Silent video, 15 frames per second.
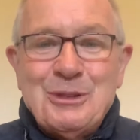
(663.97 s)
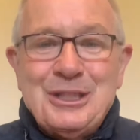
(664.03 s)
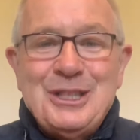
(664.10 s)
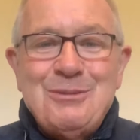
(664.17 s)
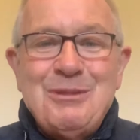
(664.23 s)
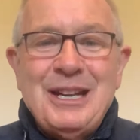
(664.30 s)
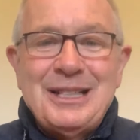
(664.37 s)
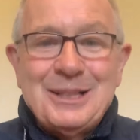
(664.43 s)
we
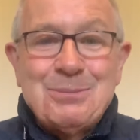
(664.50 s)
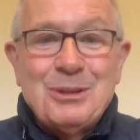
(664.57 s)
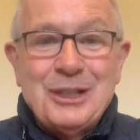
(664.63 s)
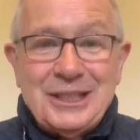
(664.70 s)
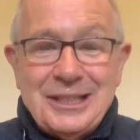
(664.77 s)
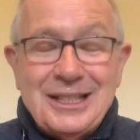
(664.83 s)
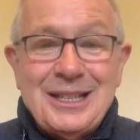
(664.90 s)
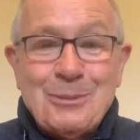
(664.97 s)
did make the
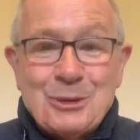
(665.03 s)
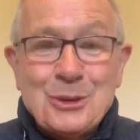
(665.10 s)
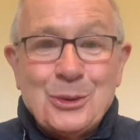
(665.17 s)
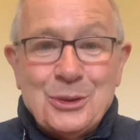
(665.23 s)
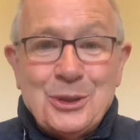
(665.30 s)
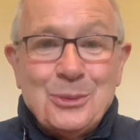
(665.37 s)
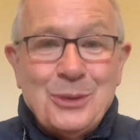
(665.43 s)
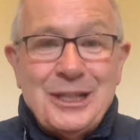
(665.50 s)
point that they were
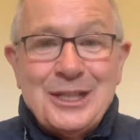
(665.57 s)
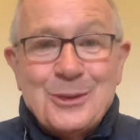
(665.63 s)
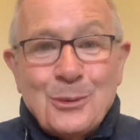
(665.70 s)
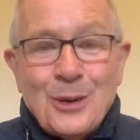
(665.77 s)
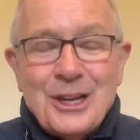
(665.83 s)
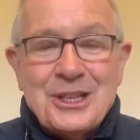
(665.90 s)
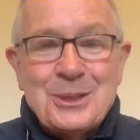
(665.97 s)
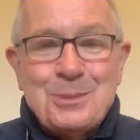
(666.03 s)
going to win at
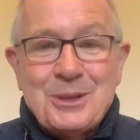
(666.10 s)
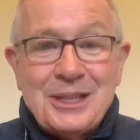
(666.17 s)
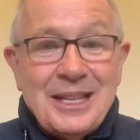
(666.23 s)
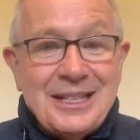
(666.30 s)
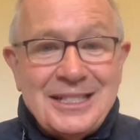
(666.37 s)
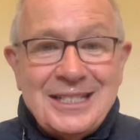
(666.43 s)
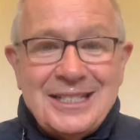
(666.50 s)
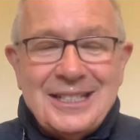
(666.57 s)
Wasps, and they
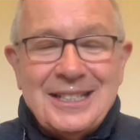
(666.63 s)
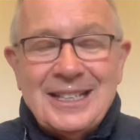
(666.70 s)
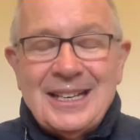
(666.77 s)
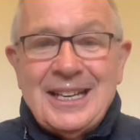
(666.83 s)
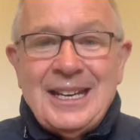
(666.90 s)
did.